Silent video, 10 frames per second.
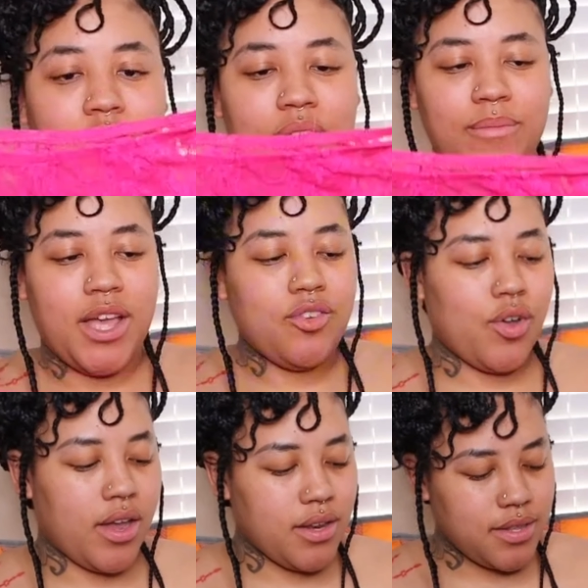I'm not
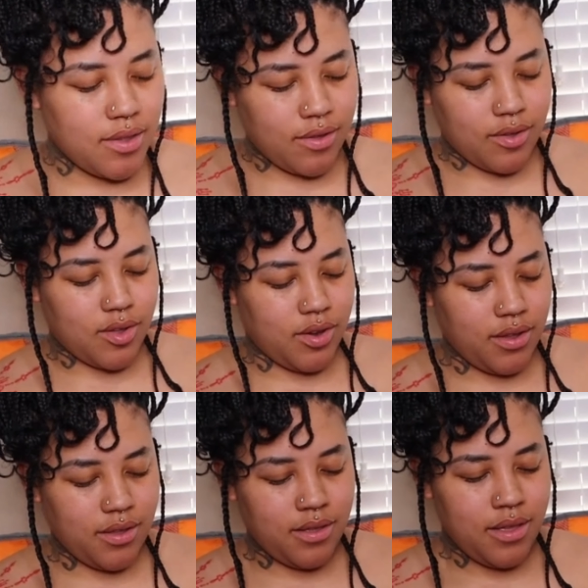trying this on.
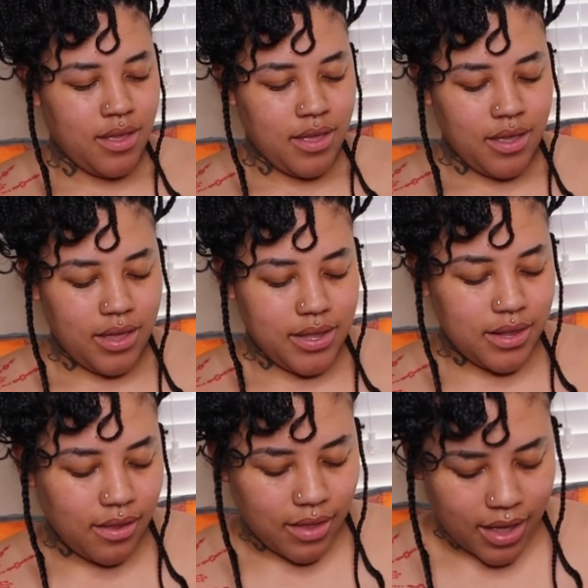
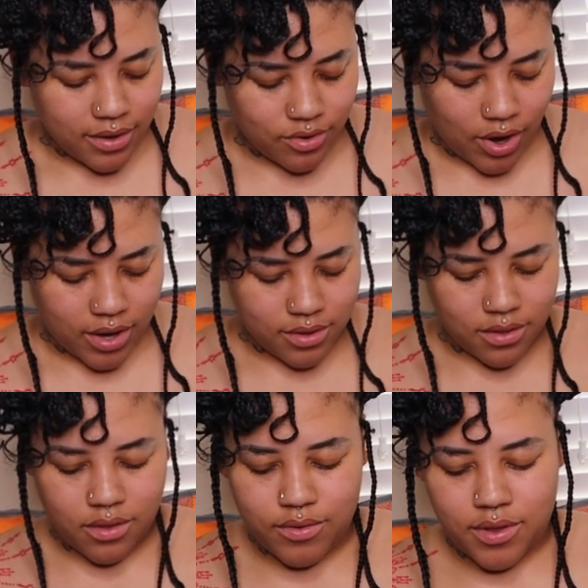It's a lot to try these
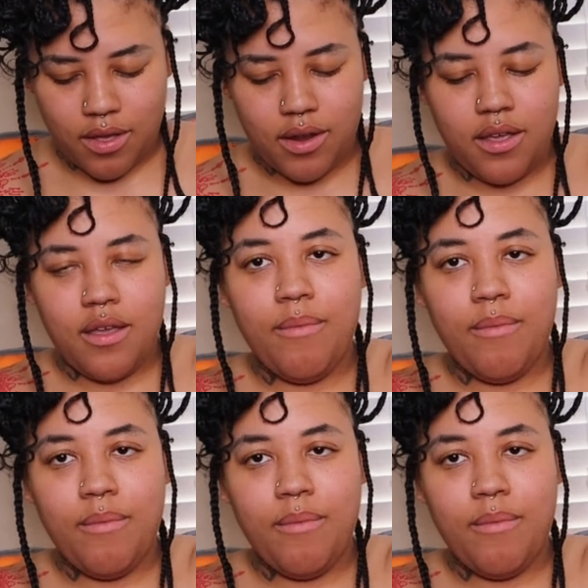clothes on.